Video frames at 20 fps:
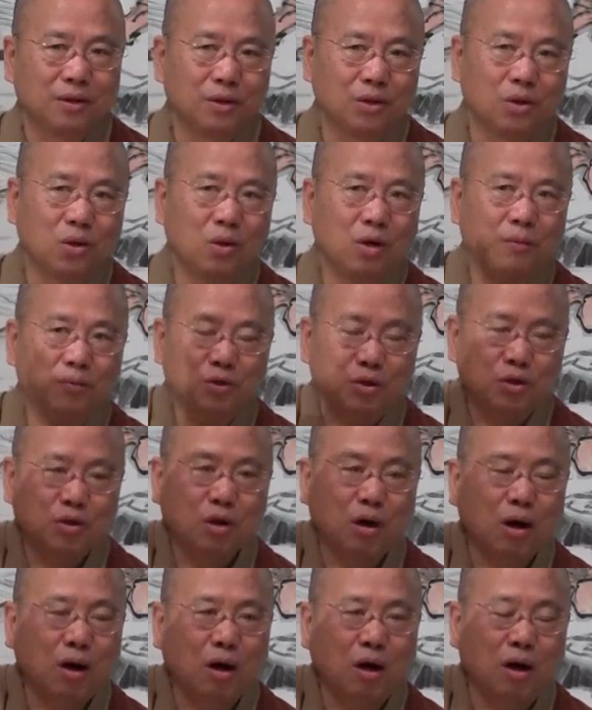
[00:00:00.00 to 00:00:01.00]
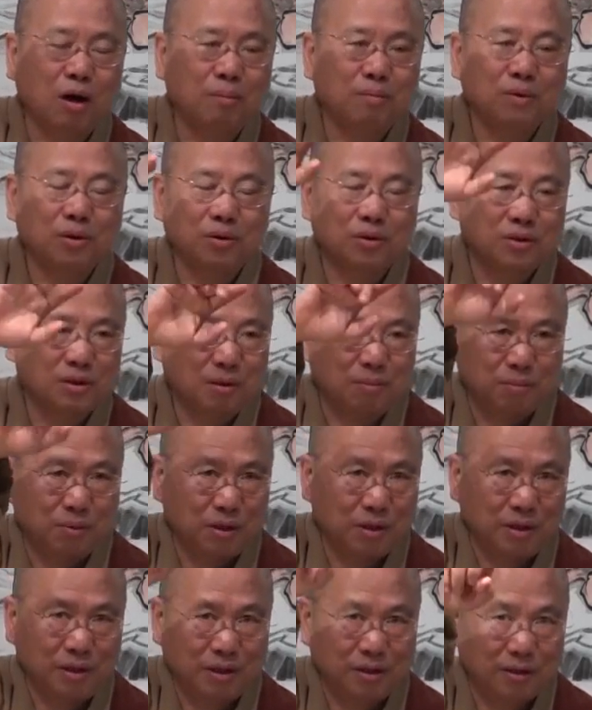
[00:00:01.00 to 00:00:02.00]
You go up to Tom or
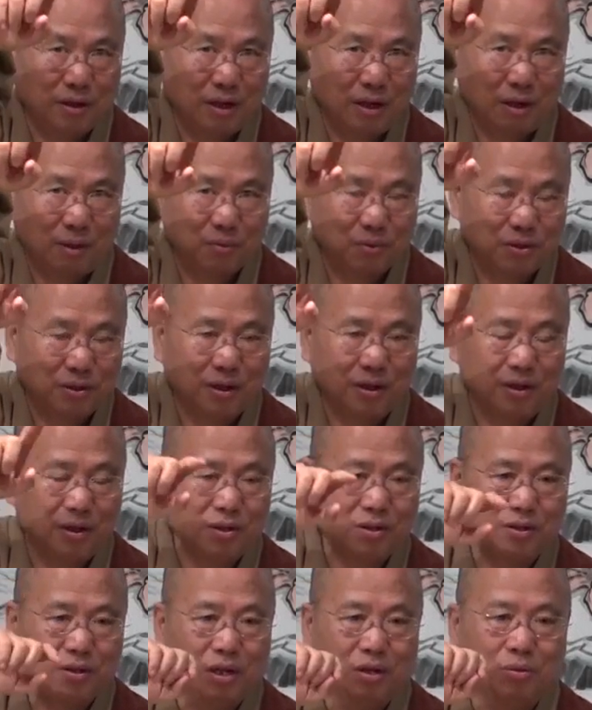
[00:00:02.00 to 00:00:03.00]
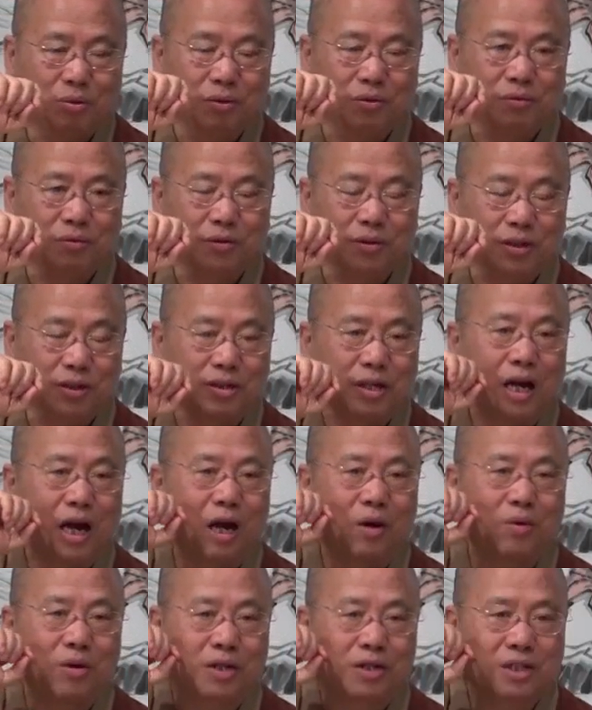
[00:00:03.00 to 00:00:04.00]
somebody upstairs, they say,
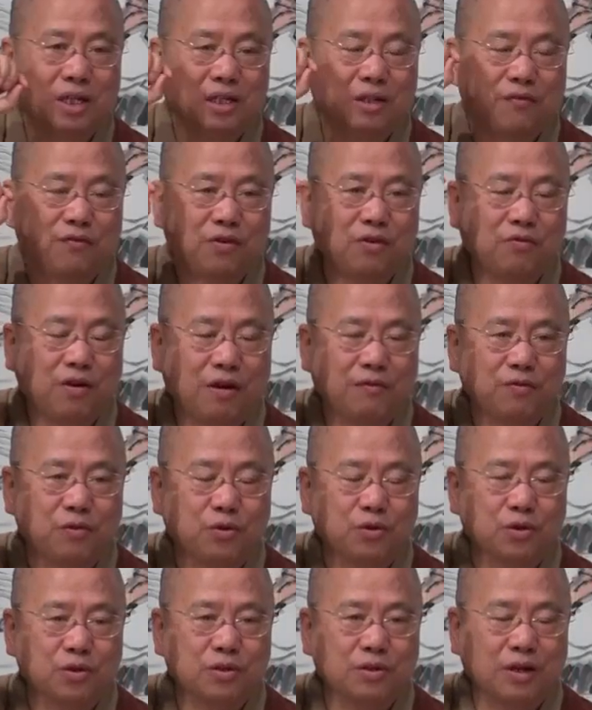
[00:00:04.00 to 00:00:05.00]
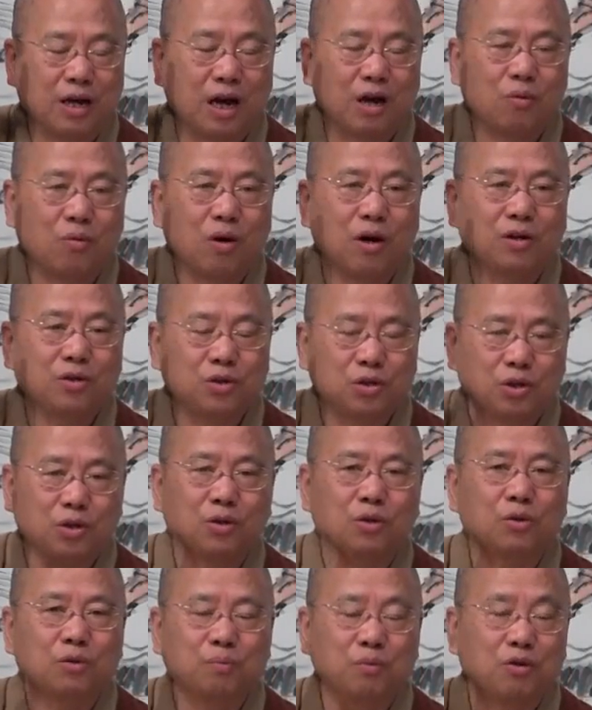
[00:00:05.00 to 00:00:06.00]
I want to take the 3 refuges. I want
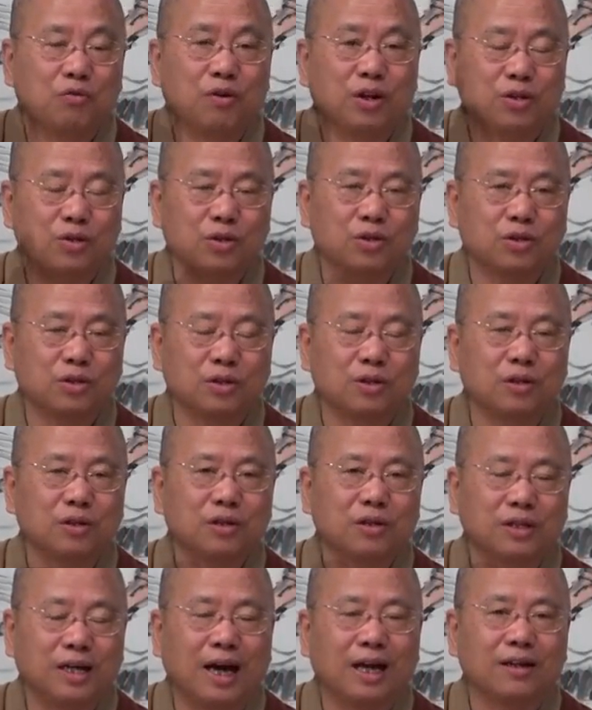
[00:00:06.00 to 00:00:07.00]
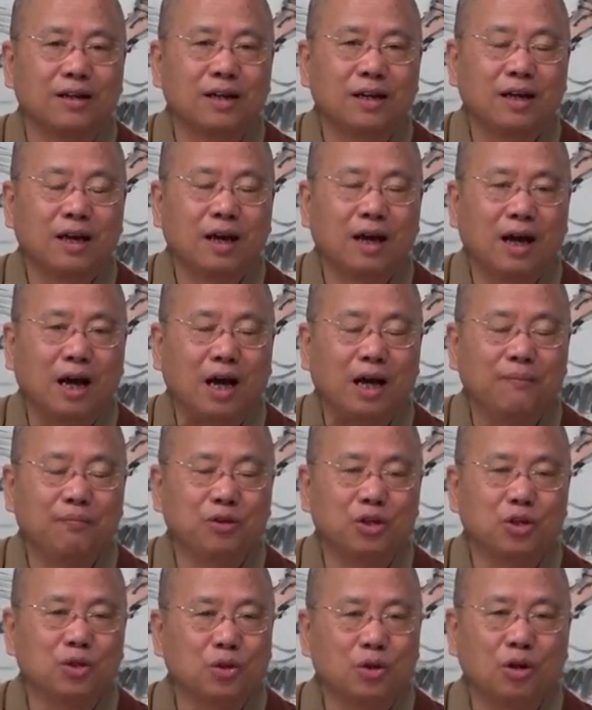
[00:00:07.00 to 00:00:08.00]
to be registered that I
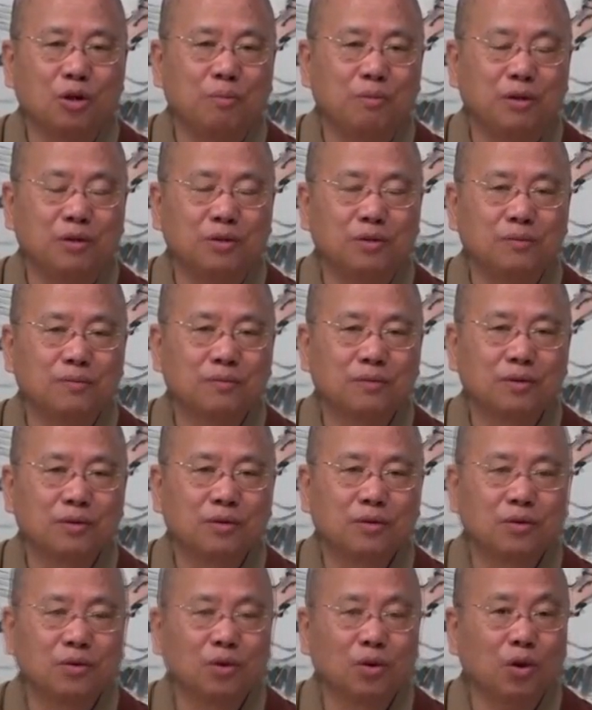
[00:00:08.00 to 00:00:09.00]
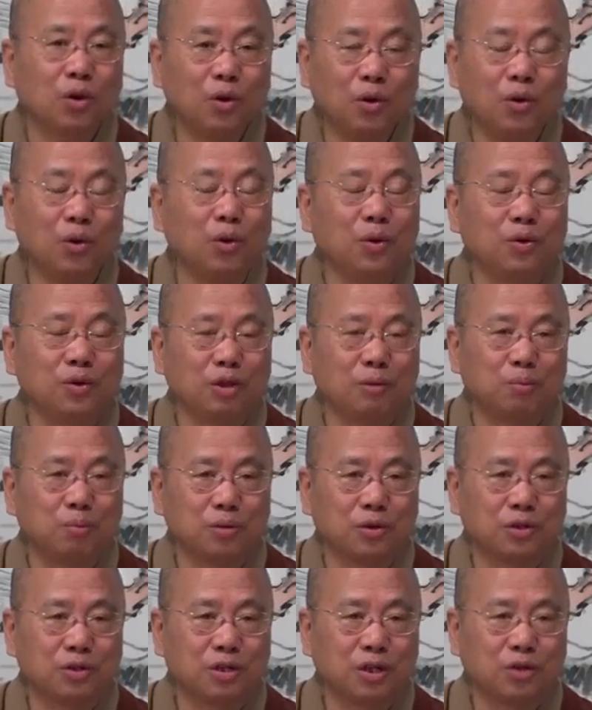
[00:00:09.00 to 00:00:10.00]
am determined to learn the
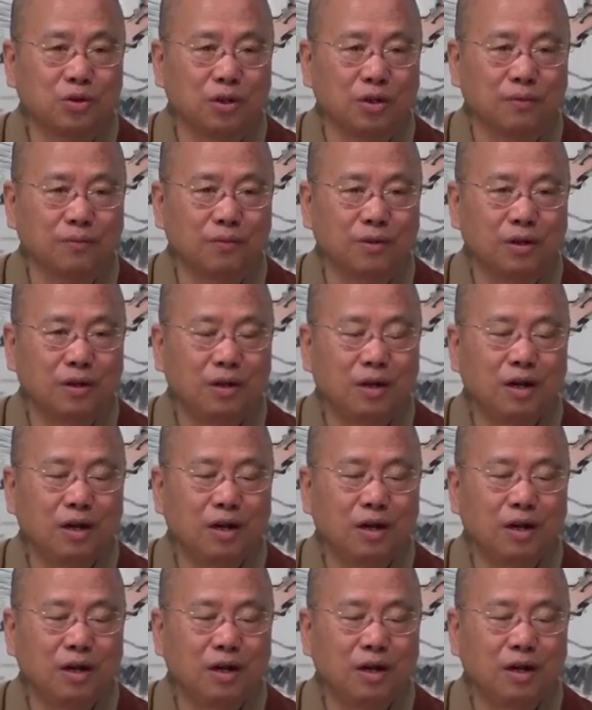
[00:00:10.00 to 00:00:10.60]
Buddhist teaching.